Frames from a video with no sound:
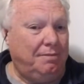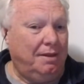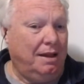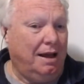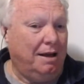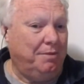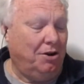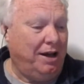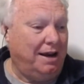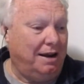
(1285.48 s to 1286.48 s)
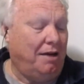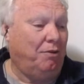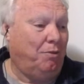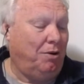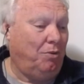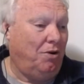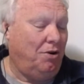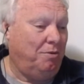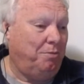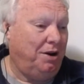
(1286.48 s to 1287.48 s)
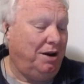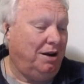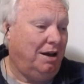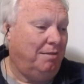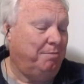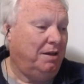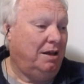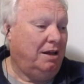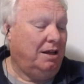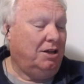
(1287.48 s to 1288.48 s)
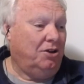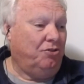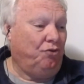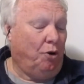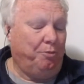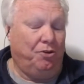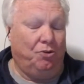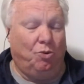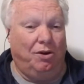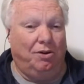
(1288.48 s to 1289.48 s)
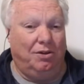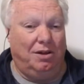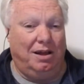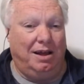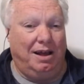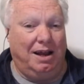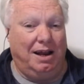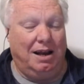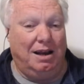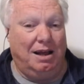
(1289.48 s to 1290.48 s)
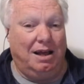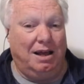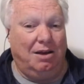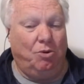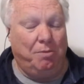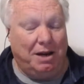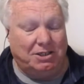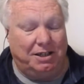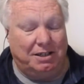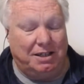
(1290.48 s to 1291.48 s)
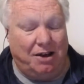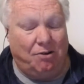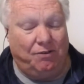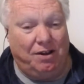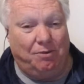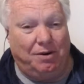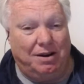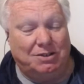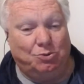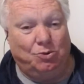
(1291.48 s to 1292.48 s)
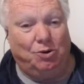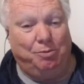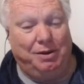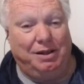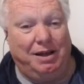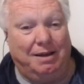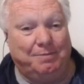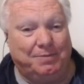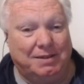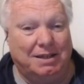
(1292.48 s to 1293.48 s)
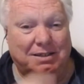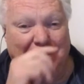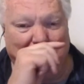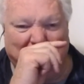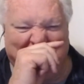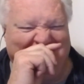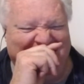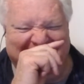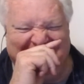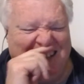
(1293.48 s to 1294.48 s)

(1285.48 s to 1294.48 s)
And I had another one where it had been dropped as well, and we managed to get the data off that one as well. But yeah, it did stop working.